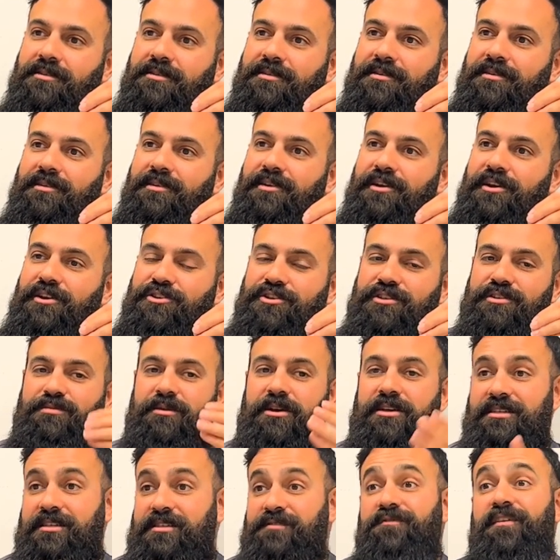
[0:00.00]
Mm. It's just
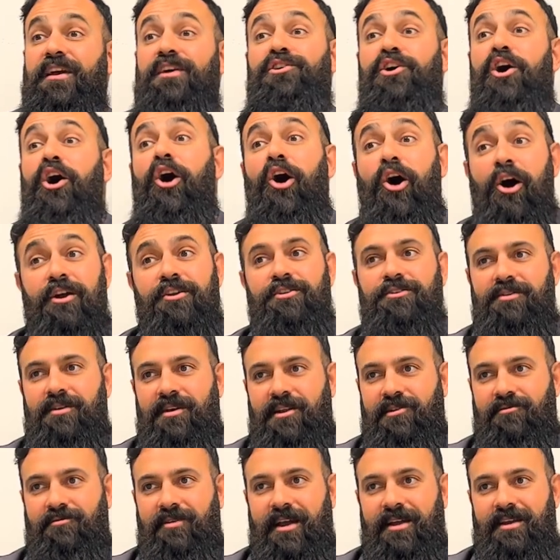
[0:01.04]
because it's very hard to
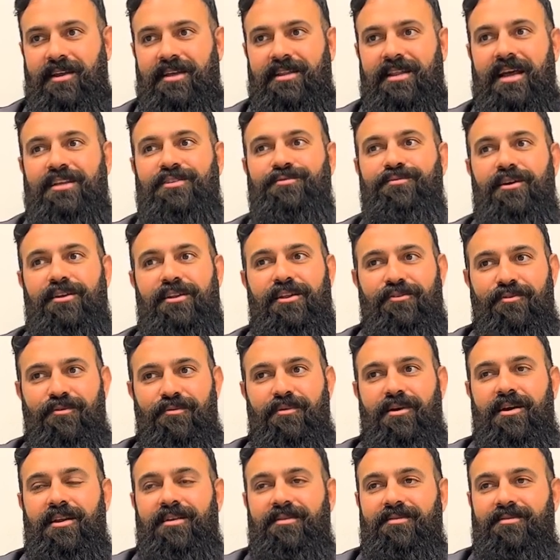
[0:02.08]
iterate, and that's why they don't
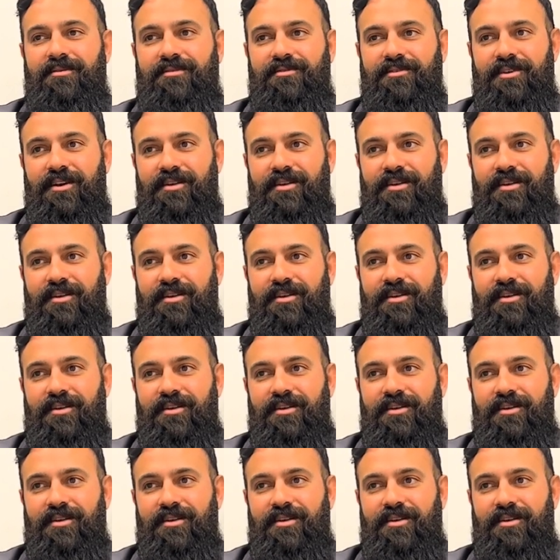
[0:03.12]
want to mm.